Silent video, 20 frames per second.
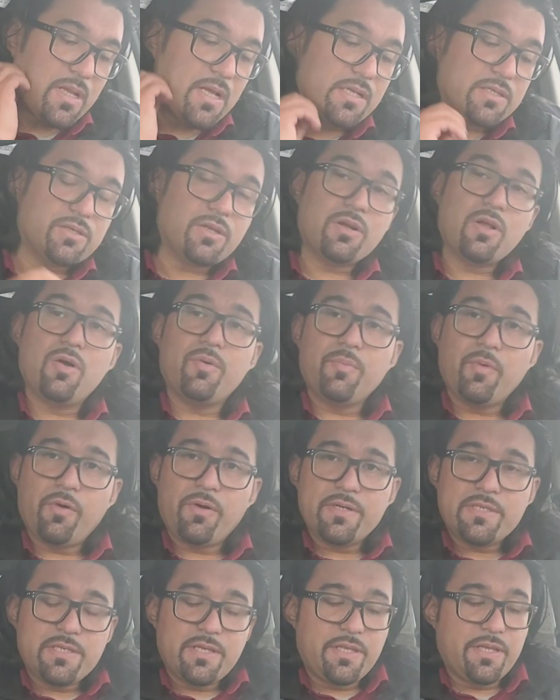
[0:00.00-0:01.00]
So to go
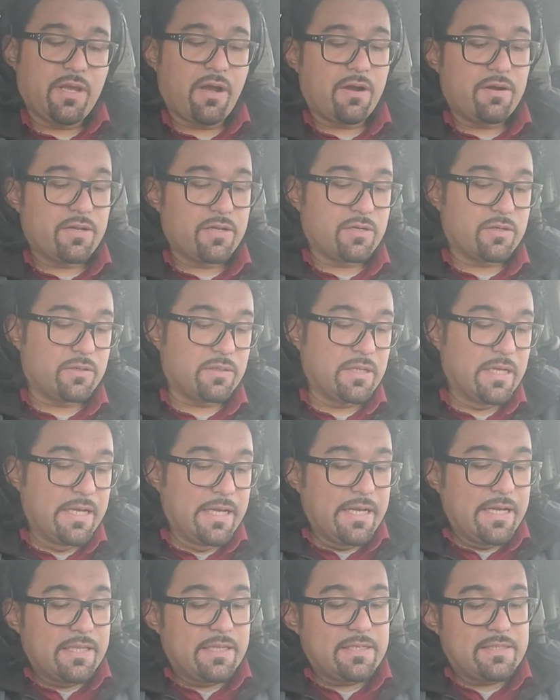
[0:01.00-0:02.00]
more into the article,
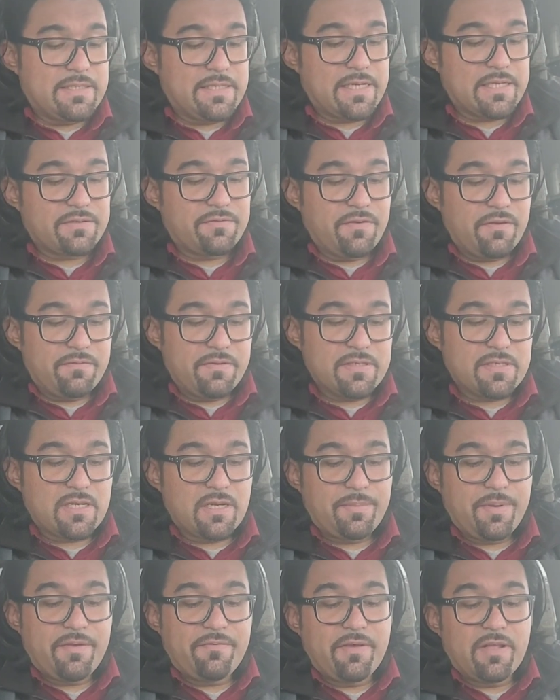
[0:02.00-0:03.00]
the CX-50 is
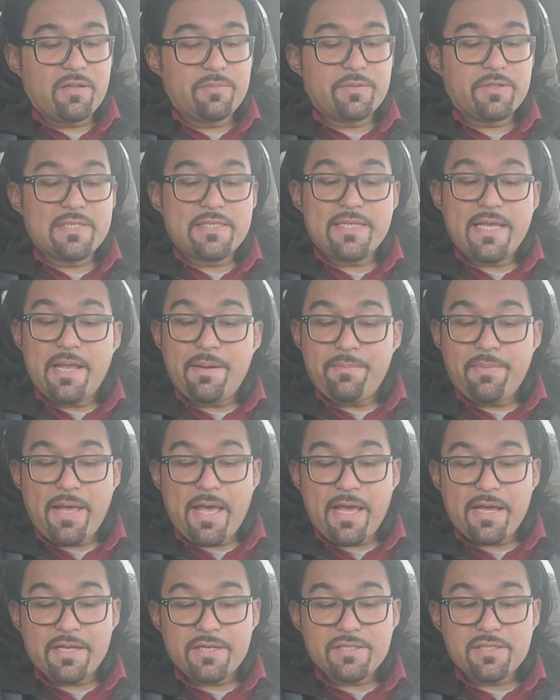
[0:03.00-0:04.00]
going to be available in 10
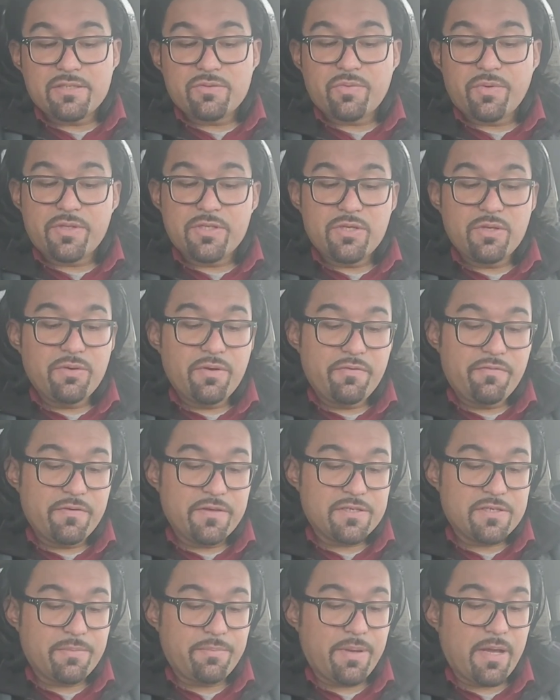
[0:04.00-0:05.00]
packages with 2
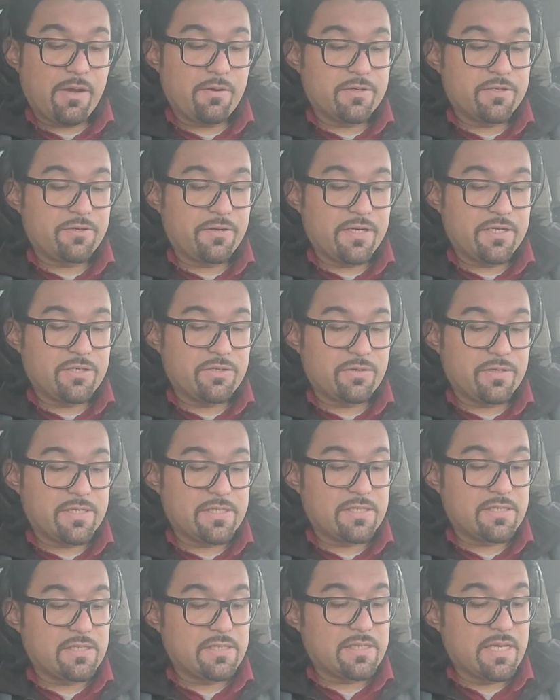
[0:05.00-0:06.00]
efficient powertrain
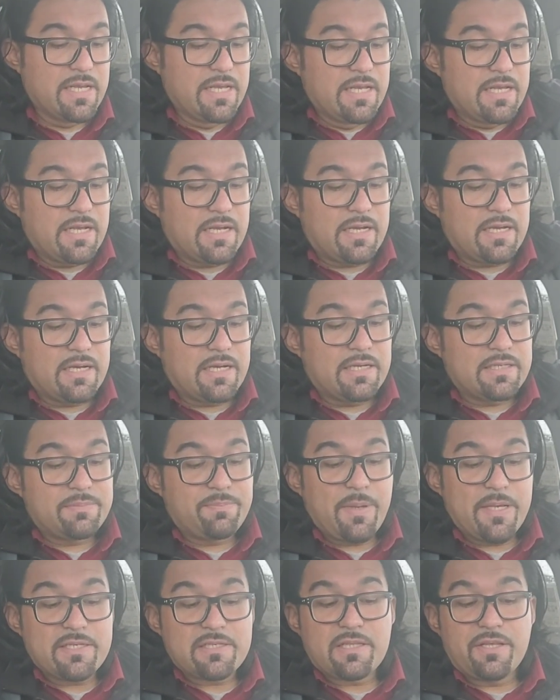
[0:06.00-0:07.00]
choices. It's
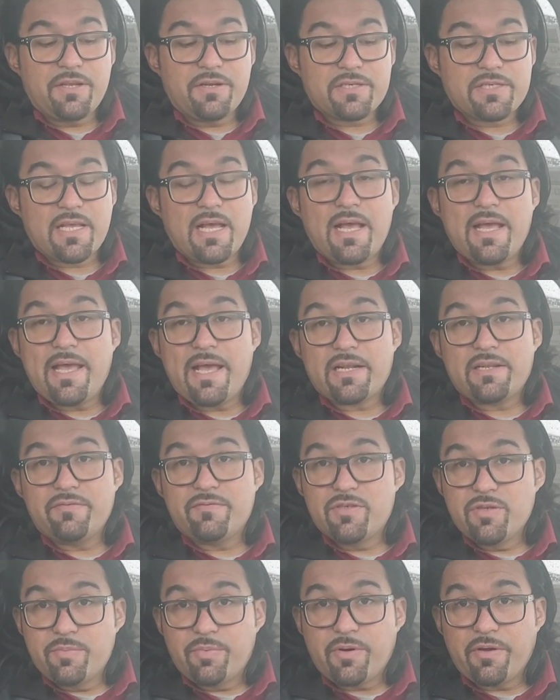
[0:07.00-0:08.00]
basically your SkyActiv
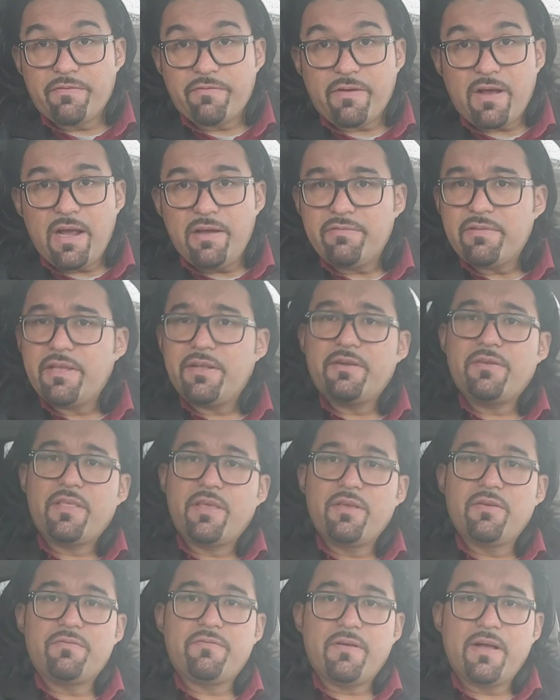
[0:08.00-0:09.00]
2.5 liter
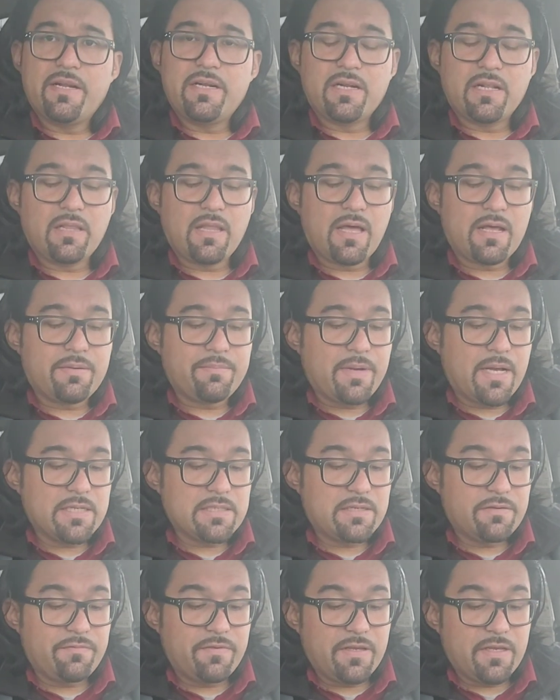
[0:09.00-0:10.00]
that you'll find in a lot of
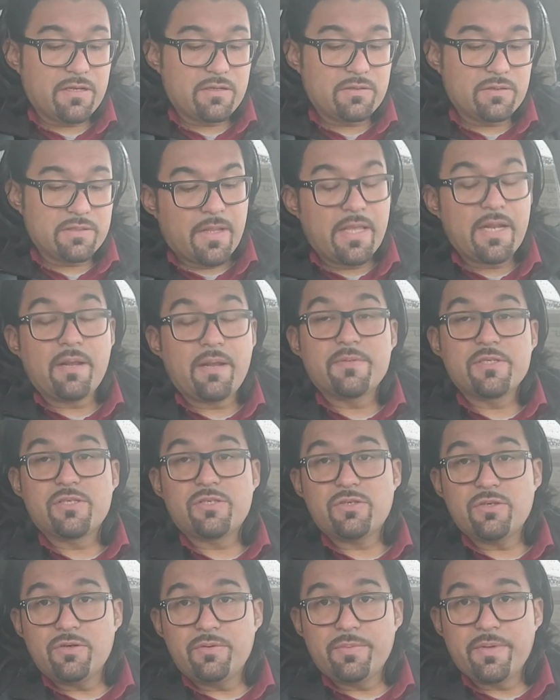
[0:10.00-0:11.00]
Mazda vehicles. And I'm
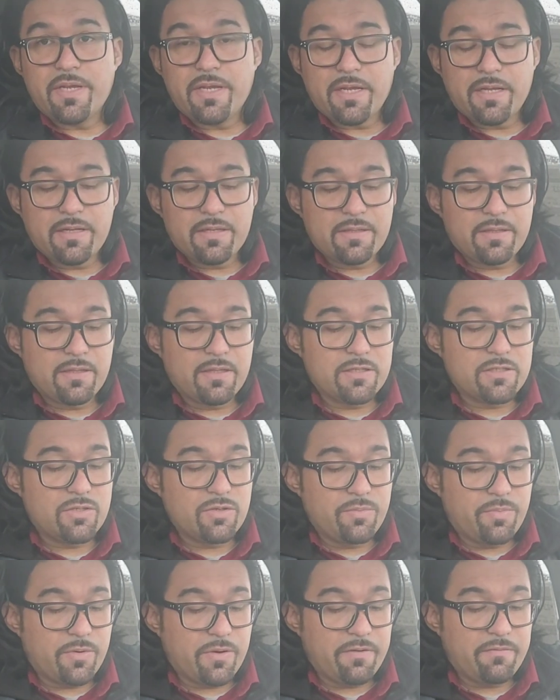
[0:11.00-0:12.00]
assuming the
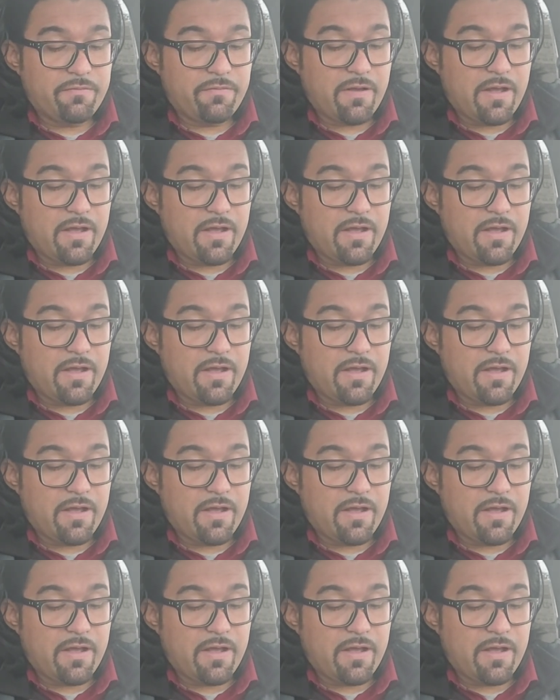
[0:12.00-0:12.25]
2.5